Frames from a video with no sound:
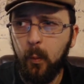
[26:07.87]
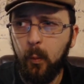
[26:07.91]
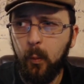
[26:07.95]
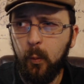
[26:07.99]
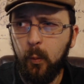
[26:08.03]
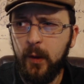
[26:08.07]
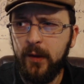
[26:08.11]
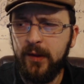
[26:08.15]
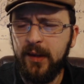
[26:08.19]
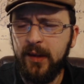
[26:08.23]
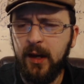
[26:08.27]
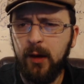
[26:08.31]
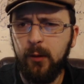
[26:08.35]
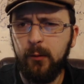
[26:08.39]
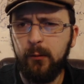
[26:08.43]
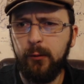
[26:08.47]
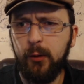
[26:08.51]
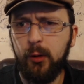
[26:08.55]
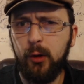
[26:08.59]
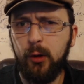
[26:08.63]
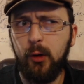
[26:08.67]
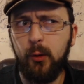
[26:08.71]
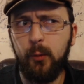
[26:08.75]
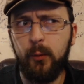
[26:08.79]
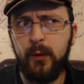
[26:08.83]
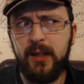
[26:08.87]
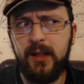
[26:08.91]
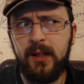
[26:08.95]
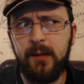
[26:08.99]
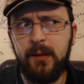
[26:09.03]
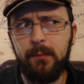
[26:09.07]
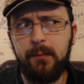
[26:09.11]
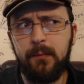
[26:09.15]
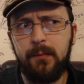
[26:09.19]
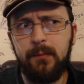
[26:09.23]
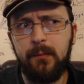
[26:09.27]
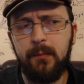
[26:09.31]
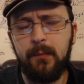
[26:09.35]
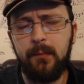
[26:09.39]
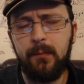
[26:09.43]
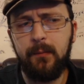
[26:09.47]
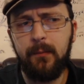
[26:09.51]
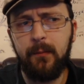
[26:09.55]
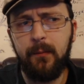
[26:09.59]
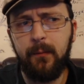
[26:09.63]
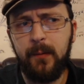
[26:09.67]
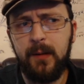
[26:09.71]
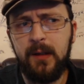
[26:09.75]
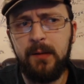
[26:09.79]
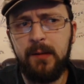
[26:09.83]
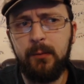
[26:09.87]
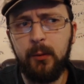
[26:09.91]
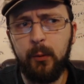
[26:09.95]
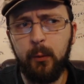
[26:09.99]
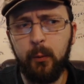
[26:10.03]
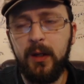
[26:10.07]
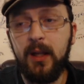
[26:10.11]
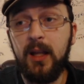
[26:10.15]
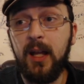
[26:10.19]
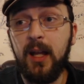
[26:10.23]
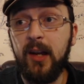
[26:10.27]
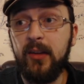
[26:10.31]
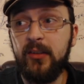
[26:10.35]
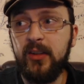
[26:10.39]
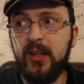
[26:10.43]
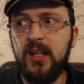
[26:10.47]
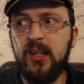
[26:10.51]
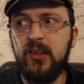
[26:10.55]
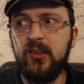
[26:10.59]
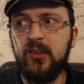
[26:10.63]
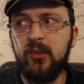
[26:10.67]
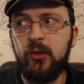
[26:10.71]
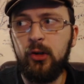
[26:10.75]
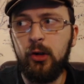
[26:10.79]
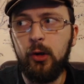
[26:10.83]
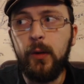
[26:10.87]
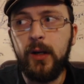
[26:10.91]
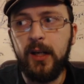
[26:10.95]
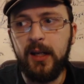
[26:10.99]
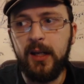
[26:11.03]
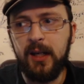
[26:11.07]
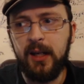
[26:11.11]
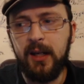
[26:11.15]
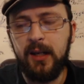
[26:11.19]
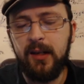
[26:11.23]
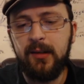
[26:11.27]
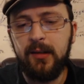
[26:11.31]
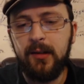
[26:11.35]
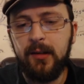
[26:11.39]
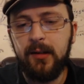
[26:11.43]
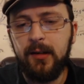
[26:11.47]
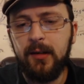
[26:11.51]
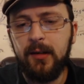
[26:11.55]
without Frodo really even realizing he's doing it.